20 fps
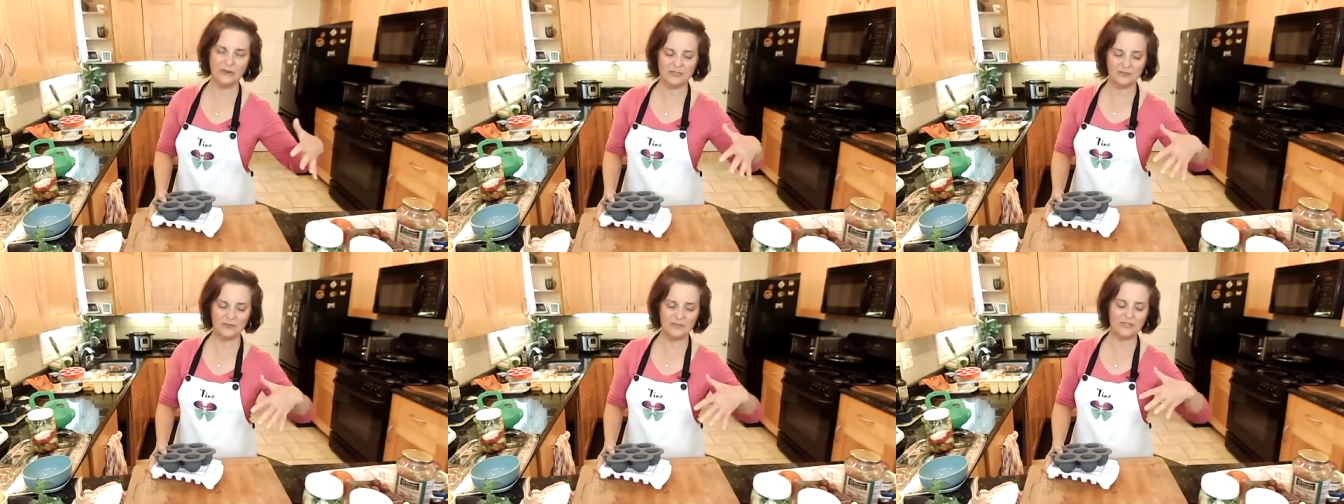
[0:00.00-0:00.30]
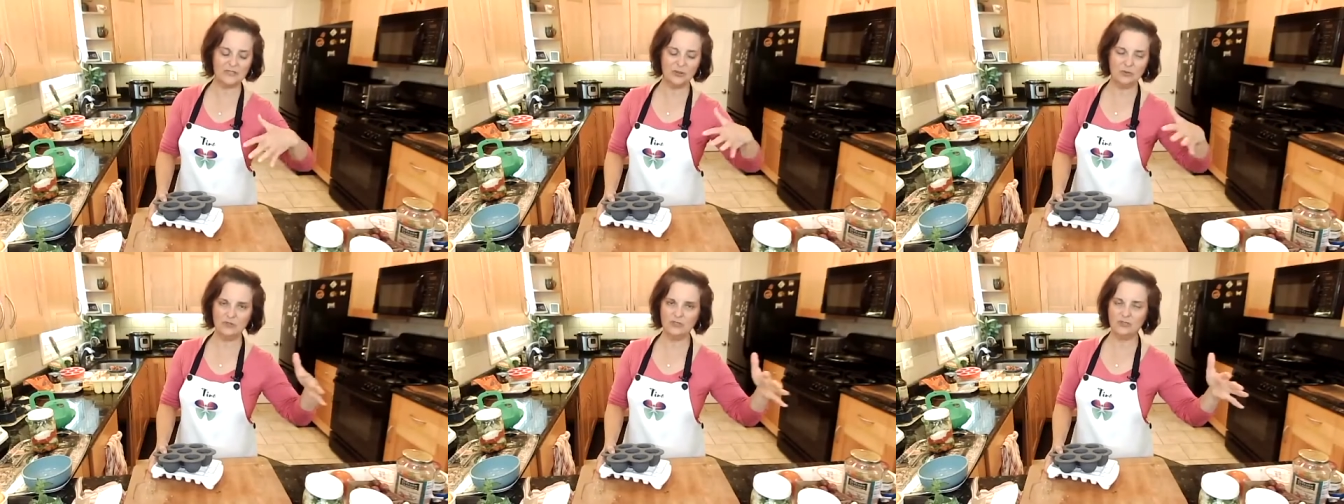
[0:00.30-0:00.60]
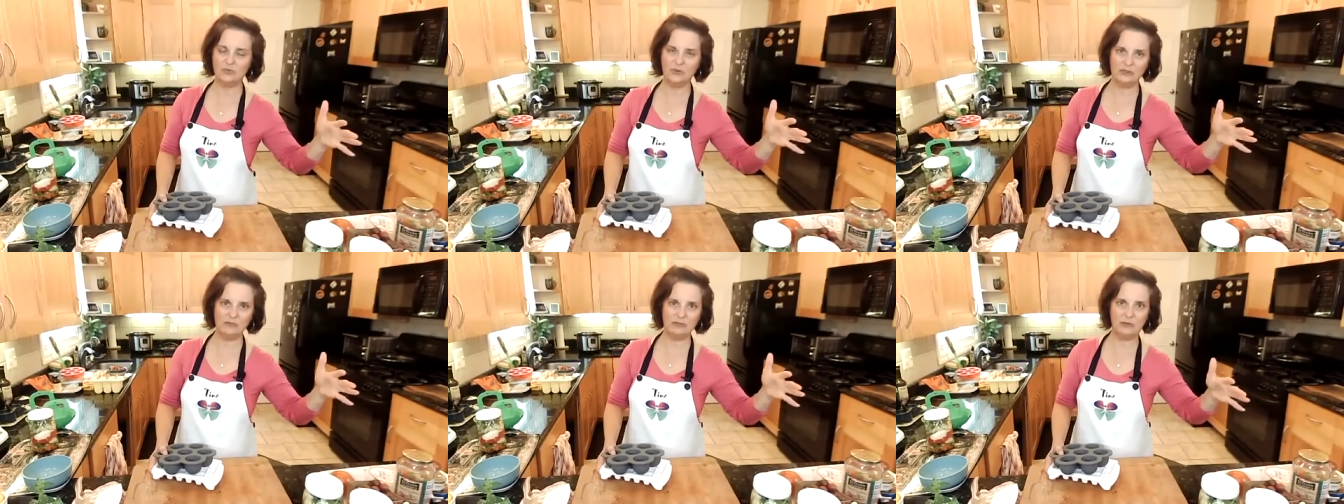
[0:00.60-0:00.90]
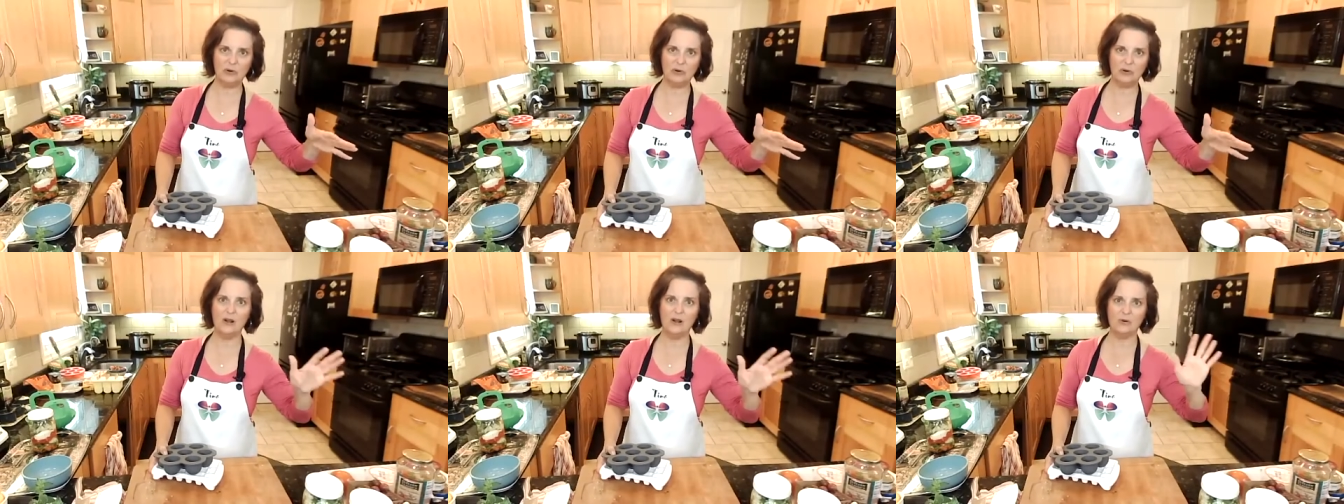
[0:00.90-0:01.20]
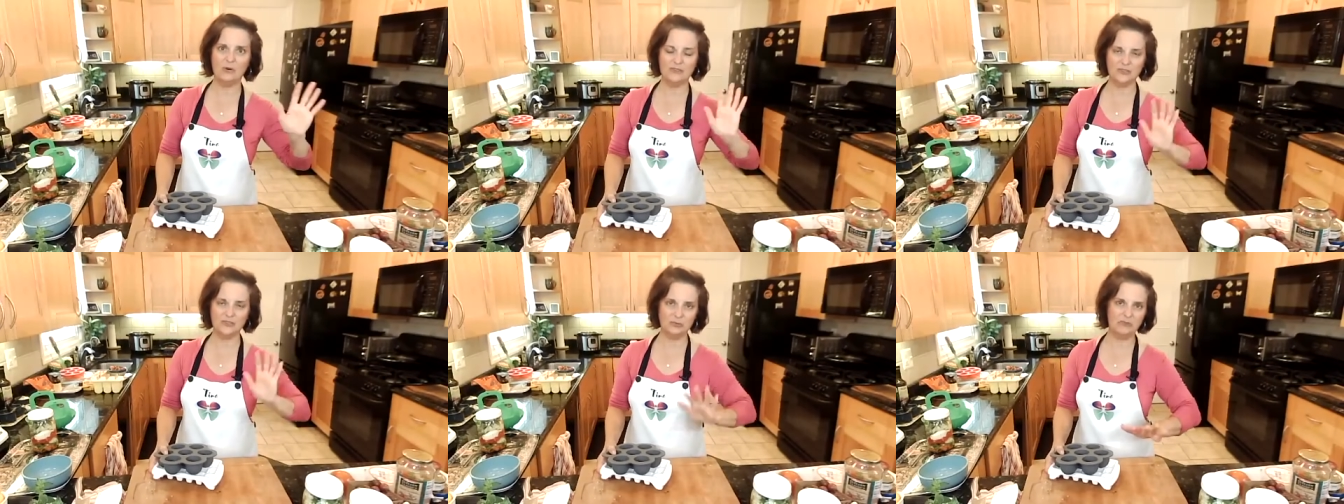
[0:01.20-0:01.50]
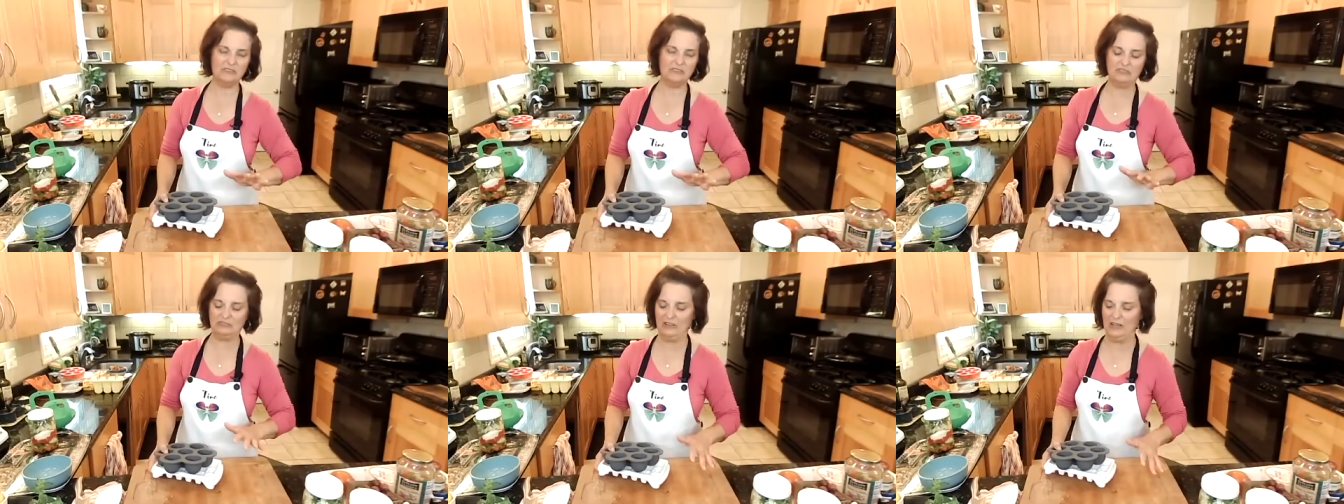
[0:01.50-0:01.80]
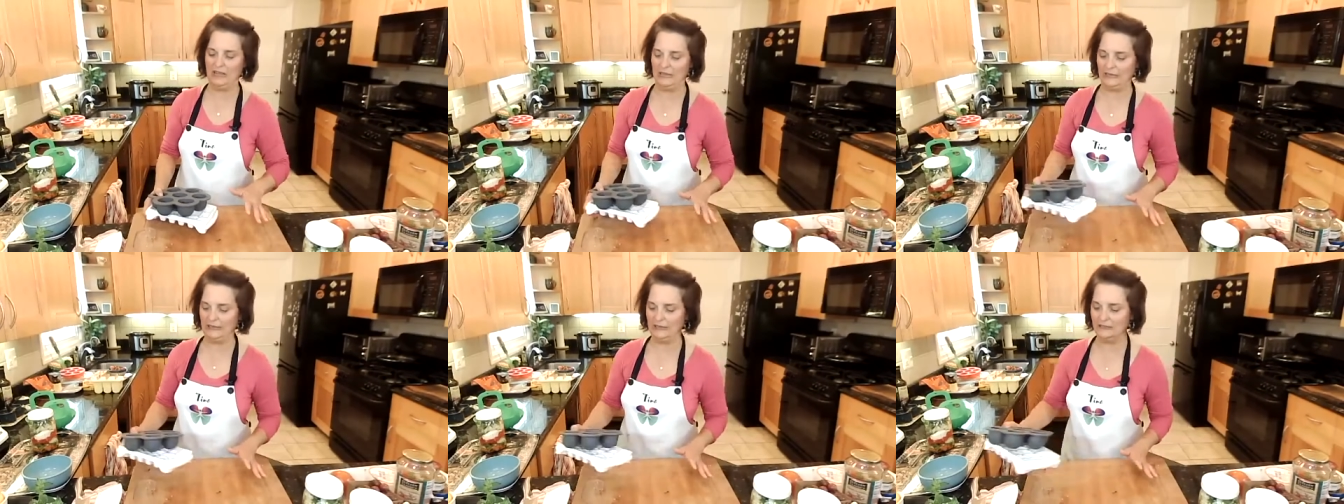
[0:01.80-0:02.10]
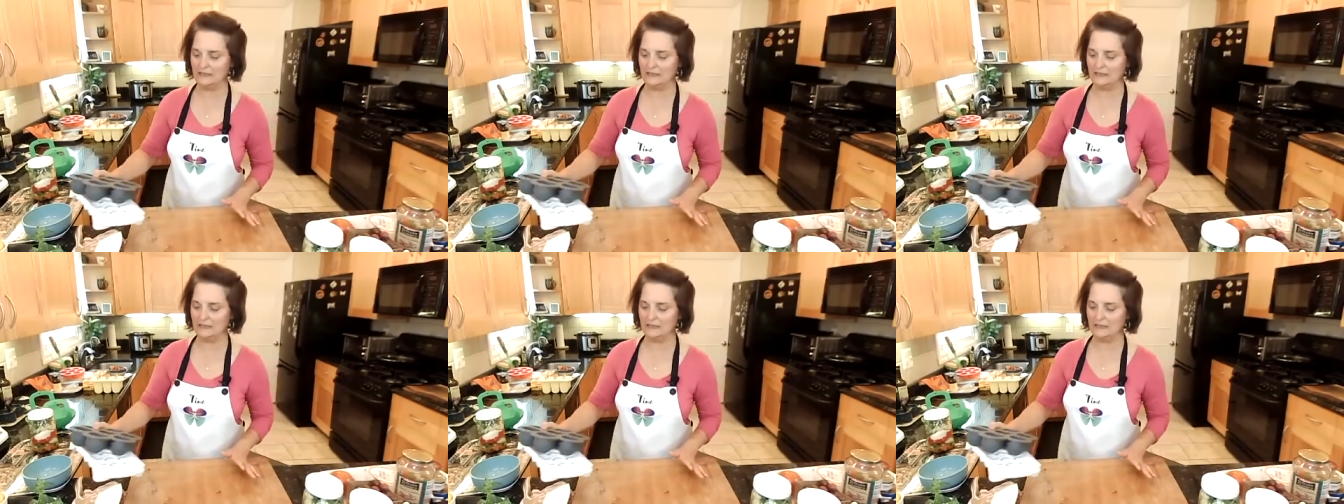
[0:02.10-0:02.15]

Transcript: if it's only 24 hours, you'll be fine.